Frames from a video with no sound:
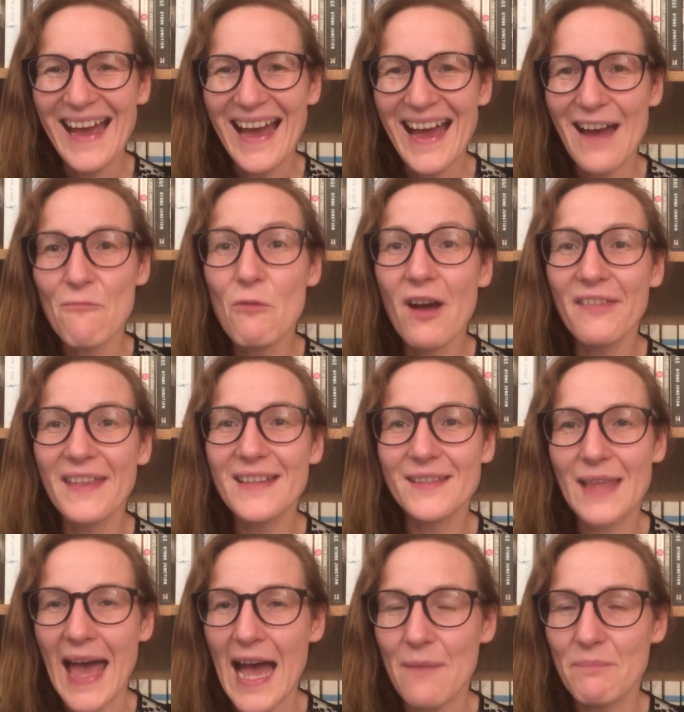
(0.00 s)
uh, were
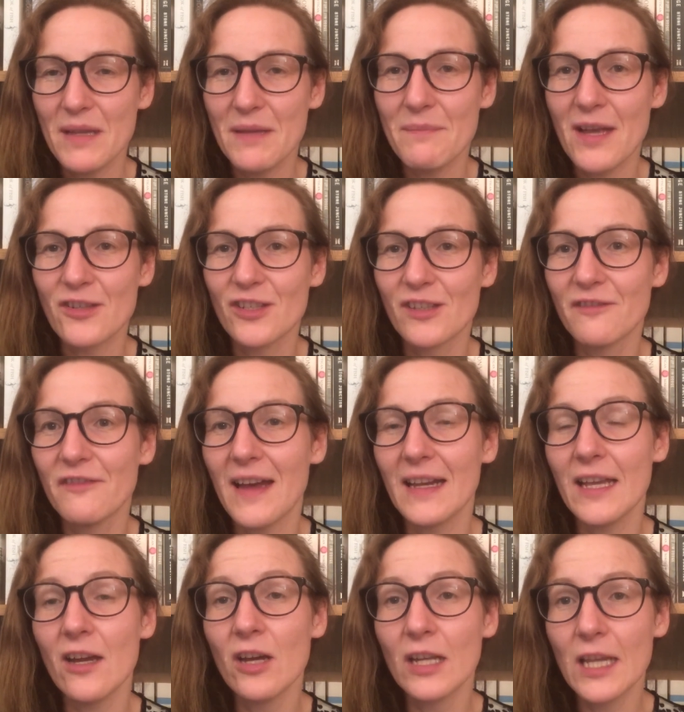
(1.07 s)
things that had been mentioned
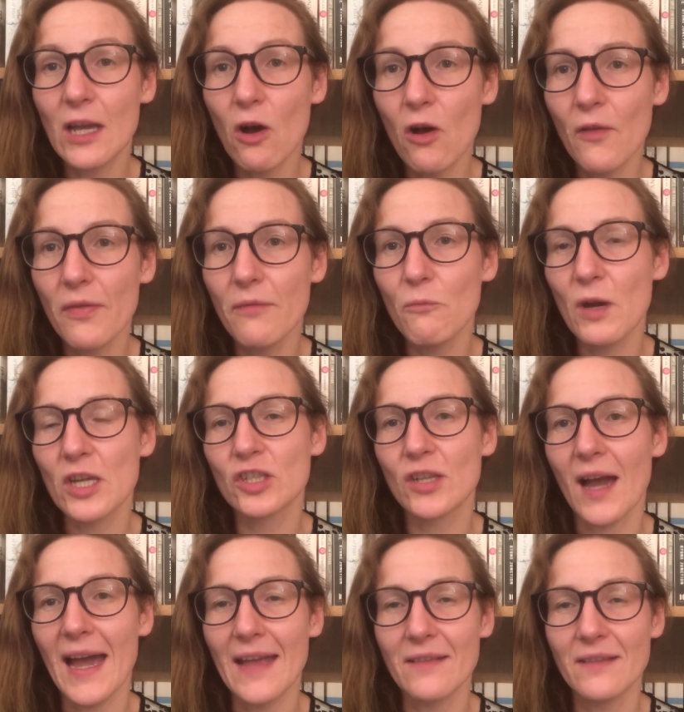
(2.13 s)
fairly early on, which
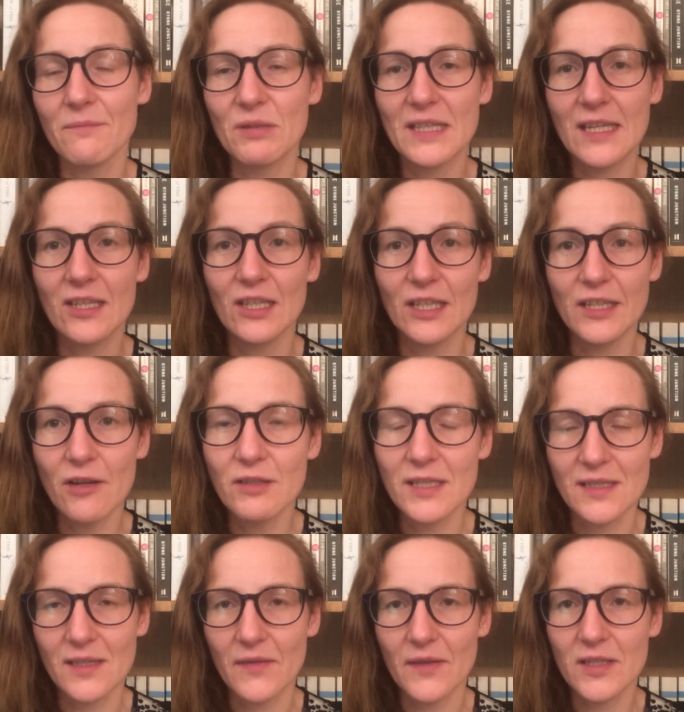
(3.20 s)
I hadn't particularly
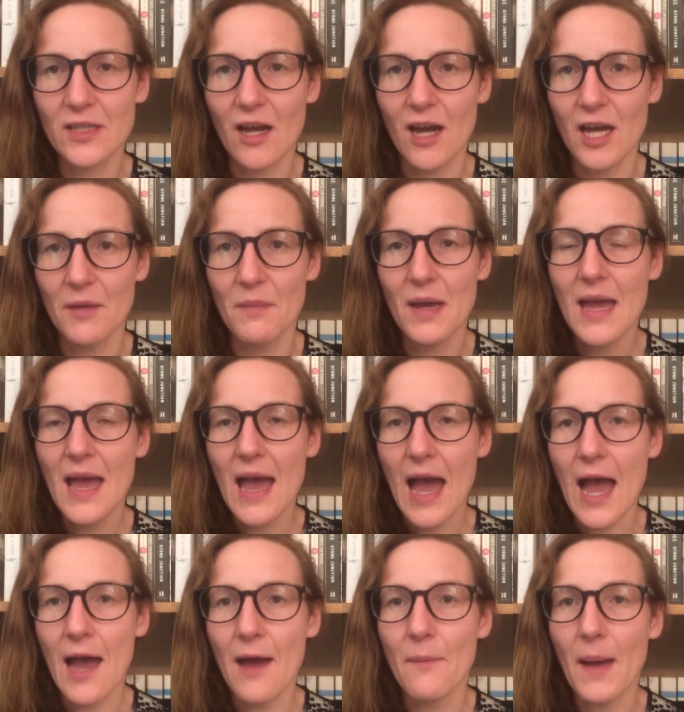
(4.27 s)
noticed at the time,
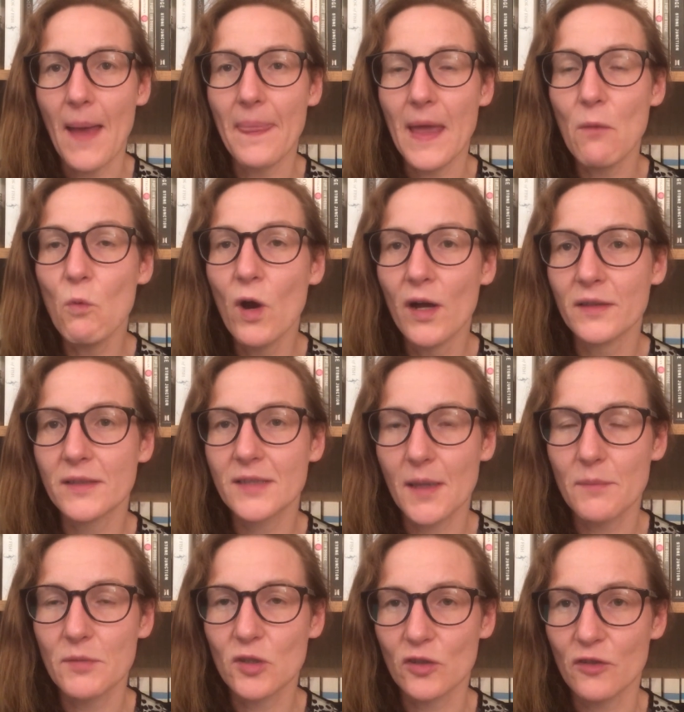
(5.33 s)
um, and they weren't
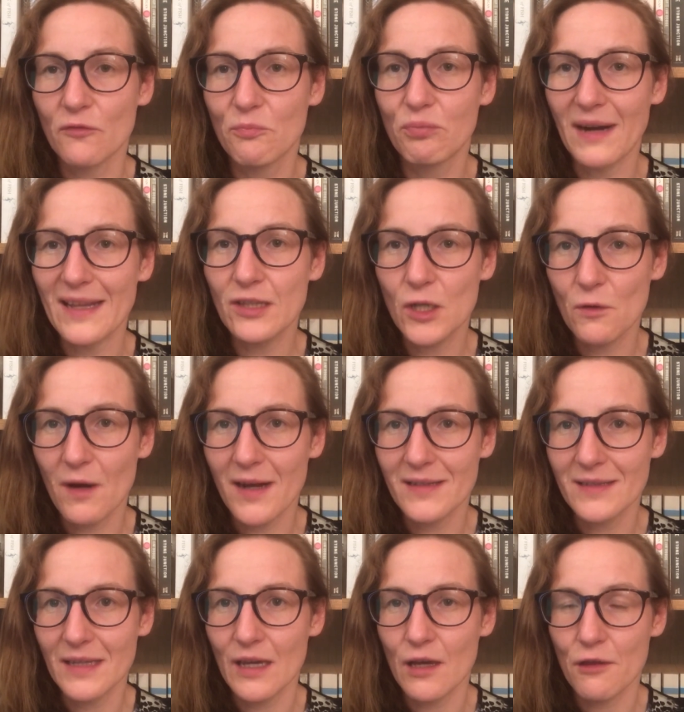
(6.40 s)
some sort of brand new
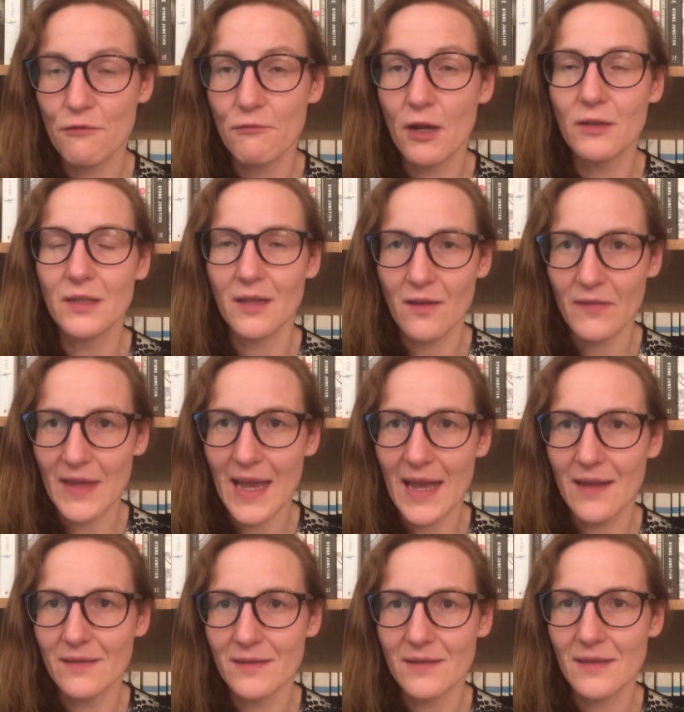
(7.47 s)
idea thrown in at the
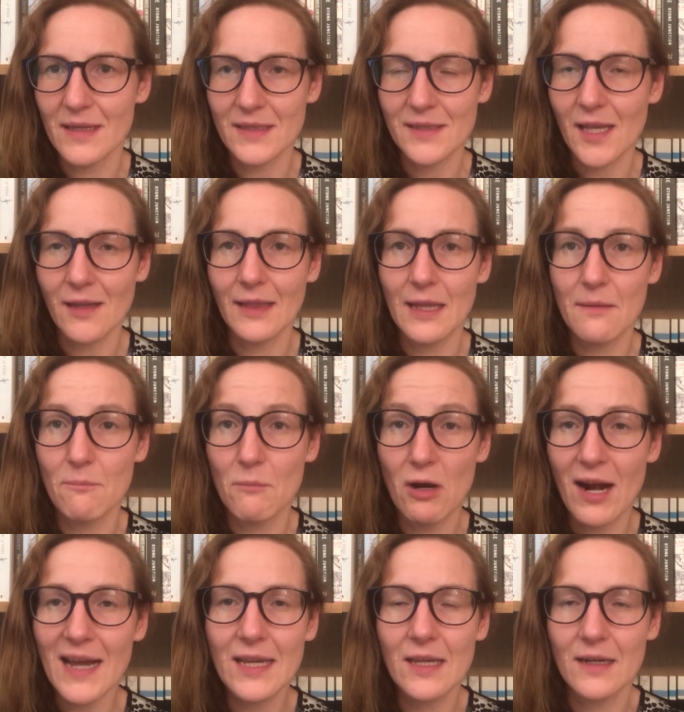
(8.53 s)
end that suddenly
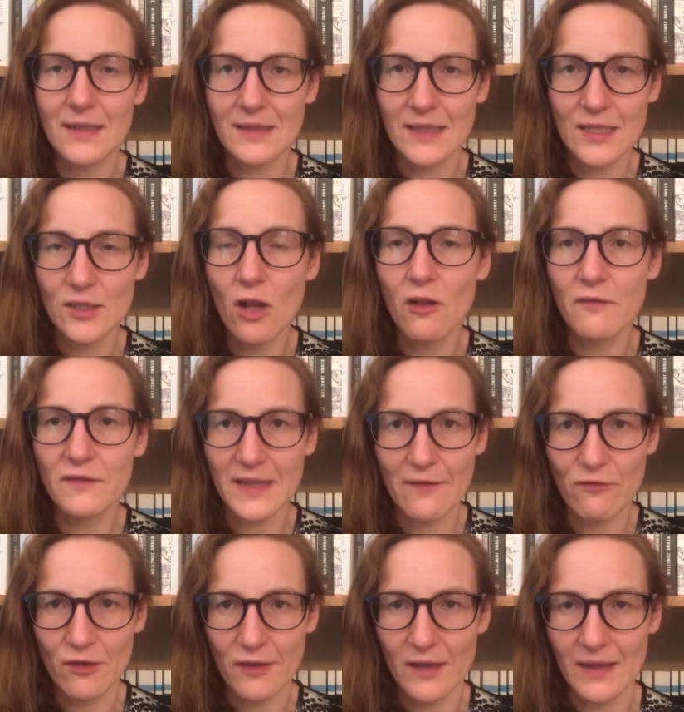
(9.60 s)
miraculously solved
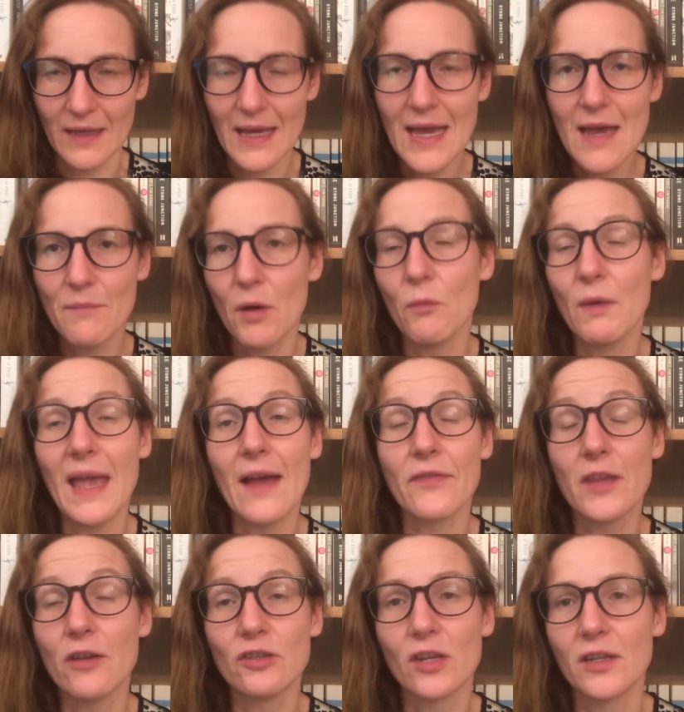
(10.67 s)
everything, but we had
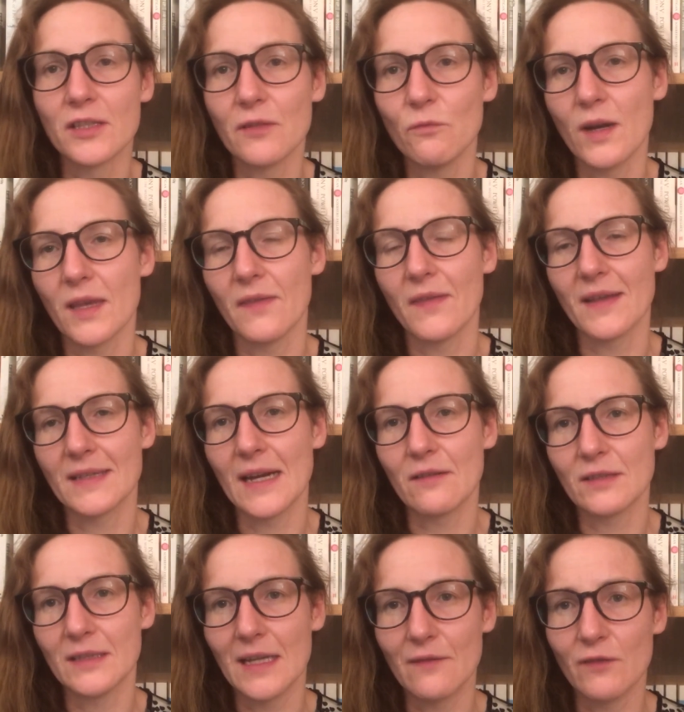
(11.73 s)
no chance of working that
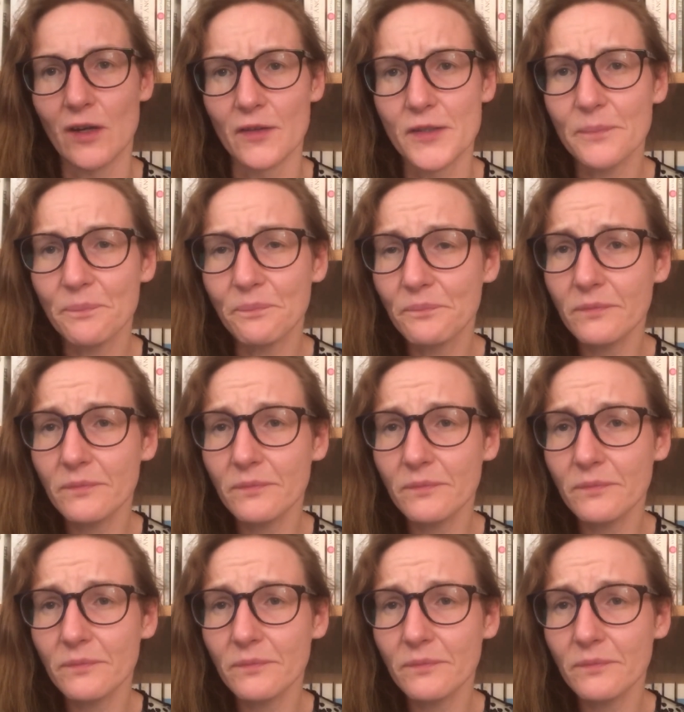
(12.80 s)
out in advance.